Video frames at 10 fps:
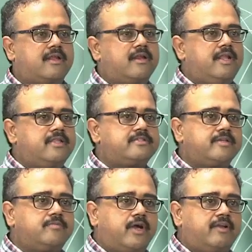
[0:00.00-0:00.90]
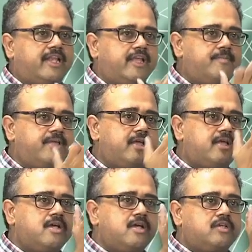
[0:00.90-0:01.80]
right. The sigmoid will give me a
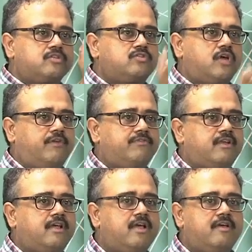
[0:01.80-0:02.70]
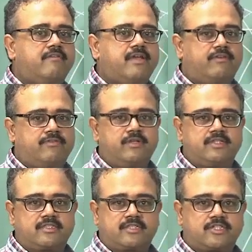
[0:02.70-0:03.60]
soft way of
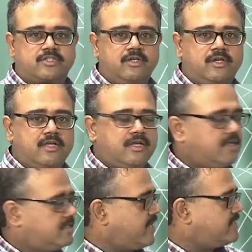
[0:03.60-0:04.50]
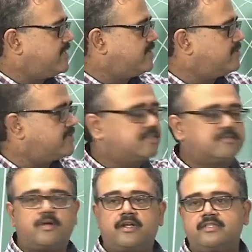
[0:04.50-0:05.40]
doing the threshold. The nice thing about the
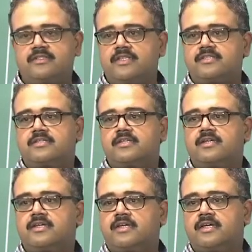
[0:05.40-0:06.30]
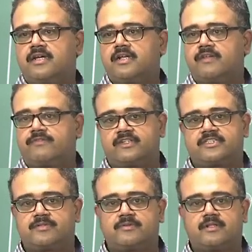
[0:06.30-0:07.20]
sigmoid is it is
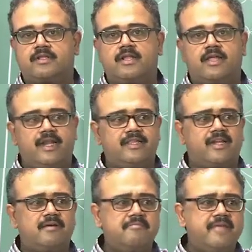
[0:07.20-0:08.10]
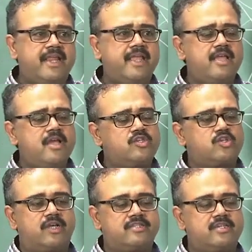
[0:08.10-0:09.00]
differentiable. Right. There are many
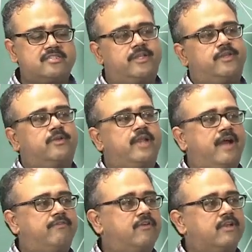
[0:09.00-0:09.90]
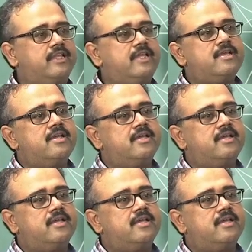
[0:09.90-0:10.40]
choices that you can have for the